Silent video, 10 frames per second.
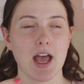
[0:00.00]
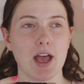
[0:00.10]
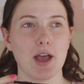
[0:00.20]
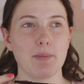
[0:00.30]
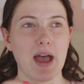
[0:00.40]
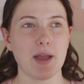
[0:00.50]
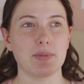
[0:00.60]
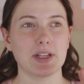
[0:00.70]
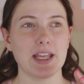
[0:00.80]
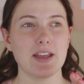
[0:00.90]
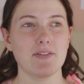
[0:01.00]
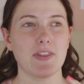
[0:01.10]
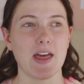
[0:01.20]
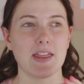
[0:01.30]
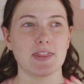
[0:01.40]
I believe
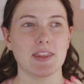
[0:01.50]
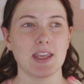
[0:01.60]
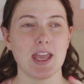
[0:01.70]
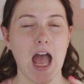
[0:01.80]
that the